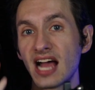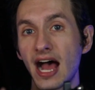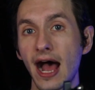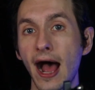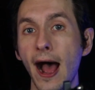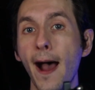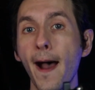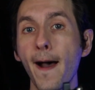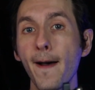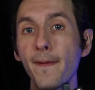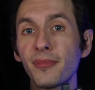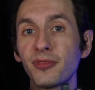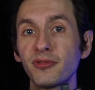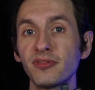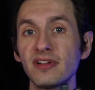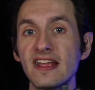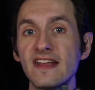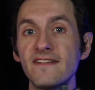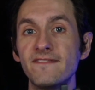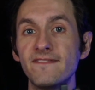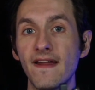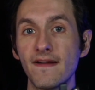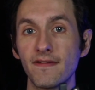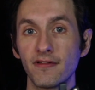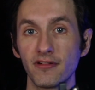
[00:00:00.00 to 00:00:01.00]
top
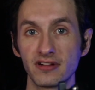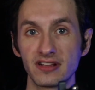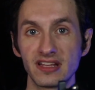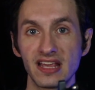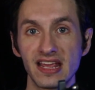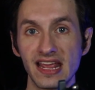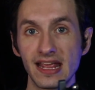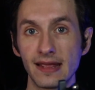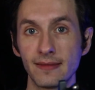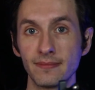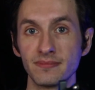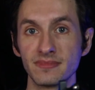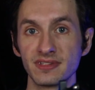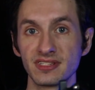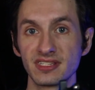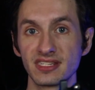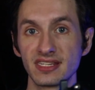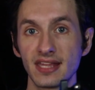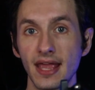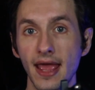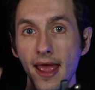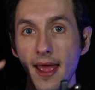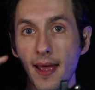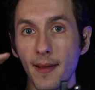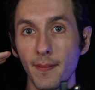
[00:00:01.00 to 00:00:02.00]
3 favorite
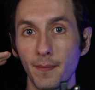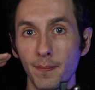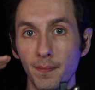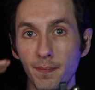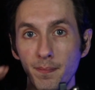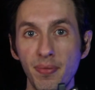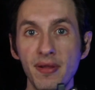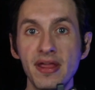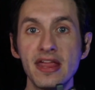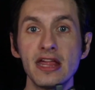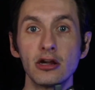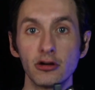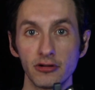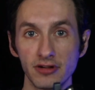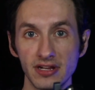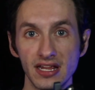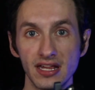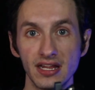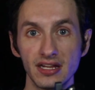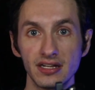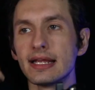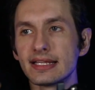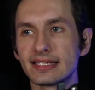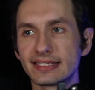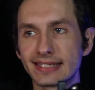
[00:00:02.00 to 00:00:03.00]
games,
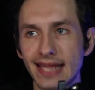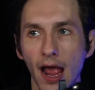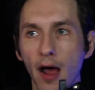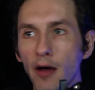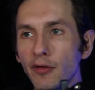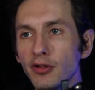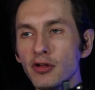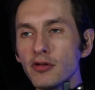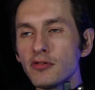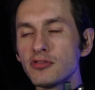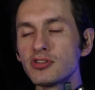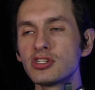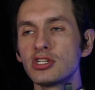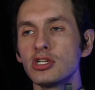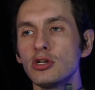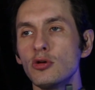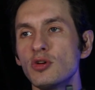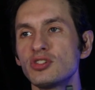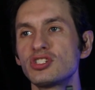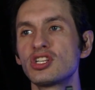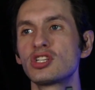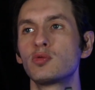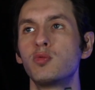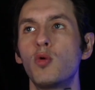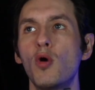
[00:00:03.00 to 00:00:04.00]
period. Silent Hill 2
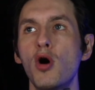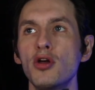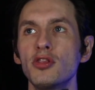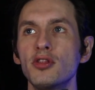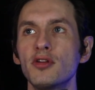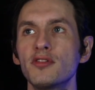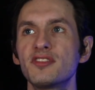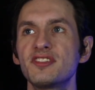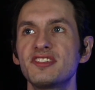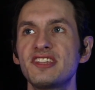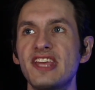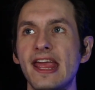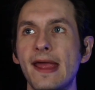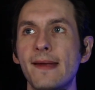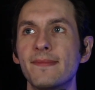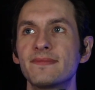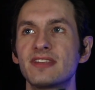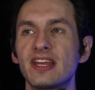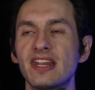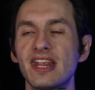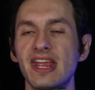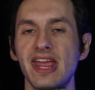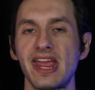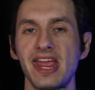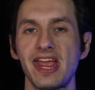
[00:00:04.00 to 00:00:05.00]
is just one of those games
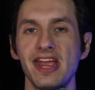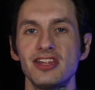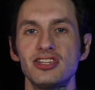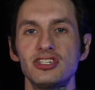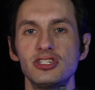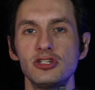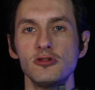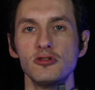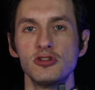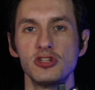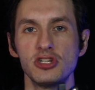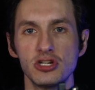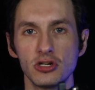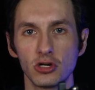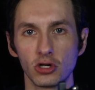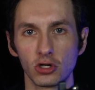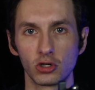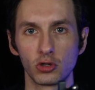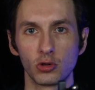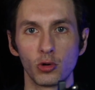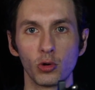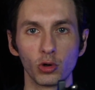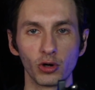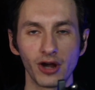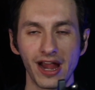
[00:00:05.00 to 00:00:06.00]
that hits you to your
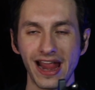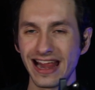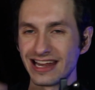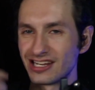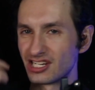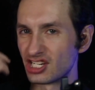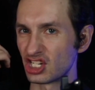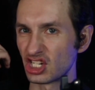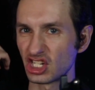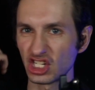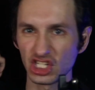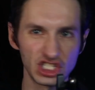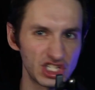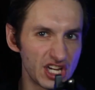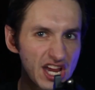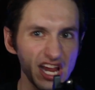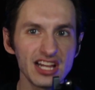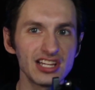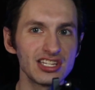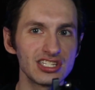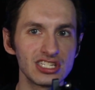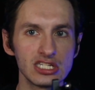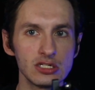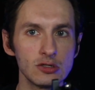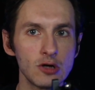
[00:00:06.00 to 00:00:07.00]
core. It
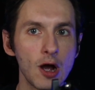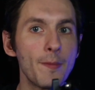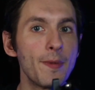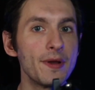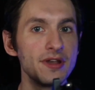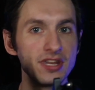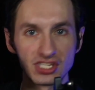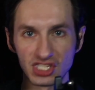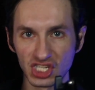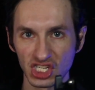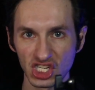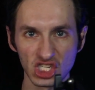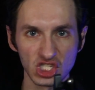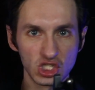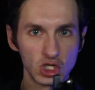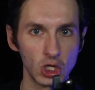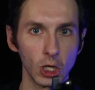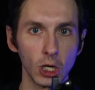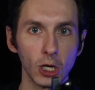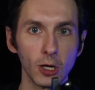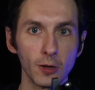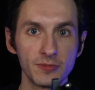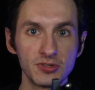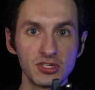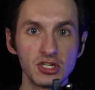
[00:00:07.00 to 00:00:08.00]
shakes you up, it
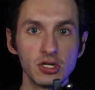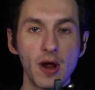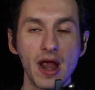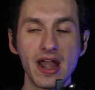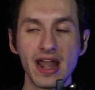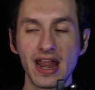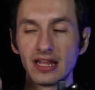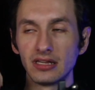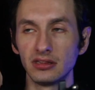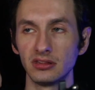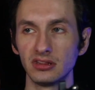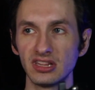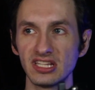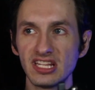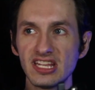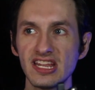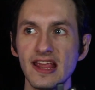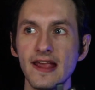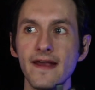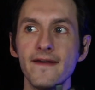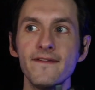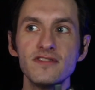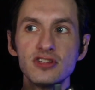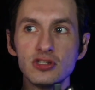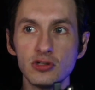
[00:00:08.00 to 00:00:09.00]
disturbs you, and it
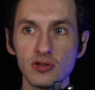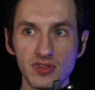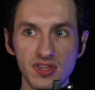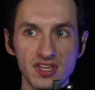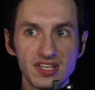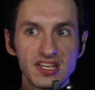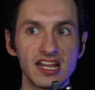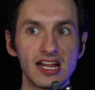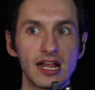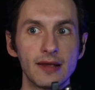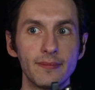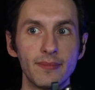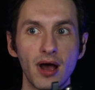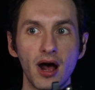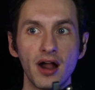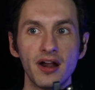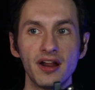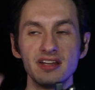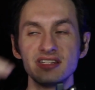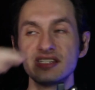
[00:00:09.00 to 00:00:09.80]
leaves you thinking about